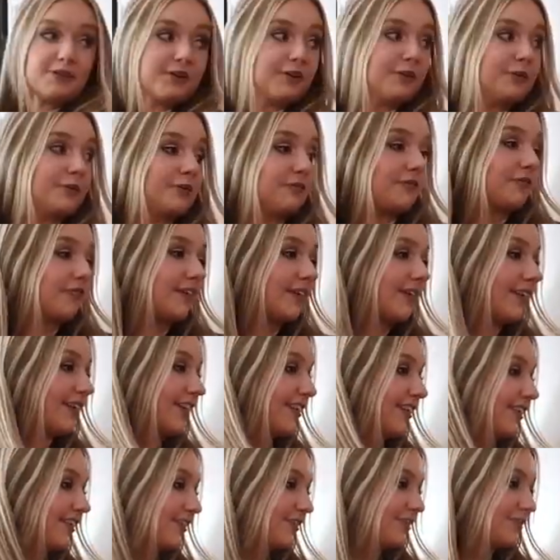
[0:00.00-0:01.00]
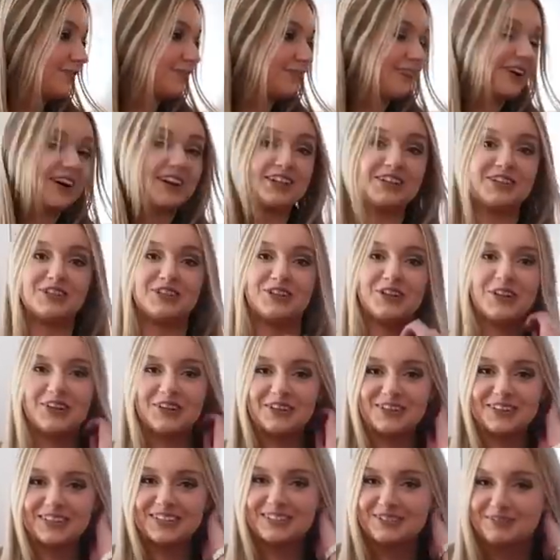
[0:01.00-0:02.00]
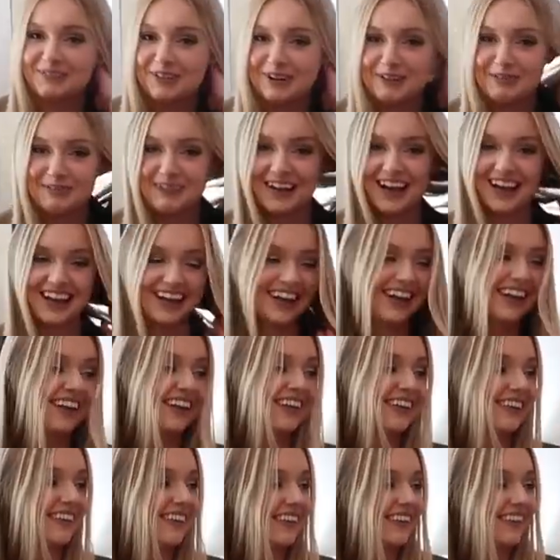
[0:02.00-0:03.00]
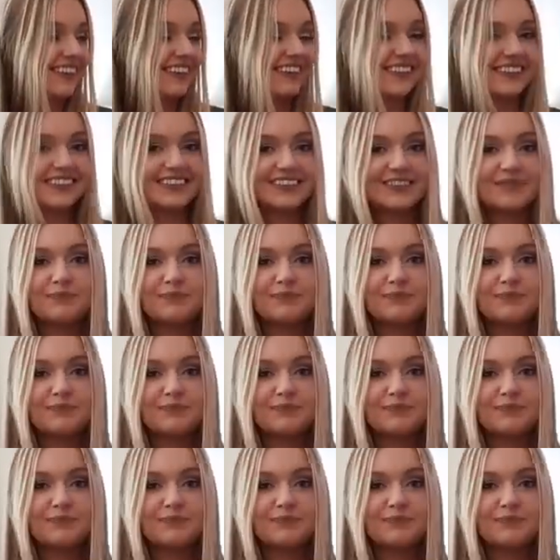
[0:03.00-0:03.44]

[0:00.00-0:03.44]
I've got intruders from grandma. Do you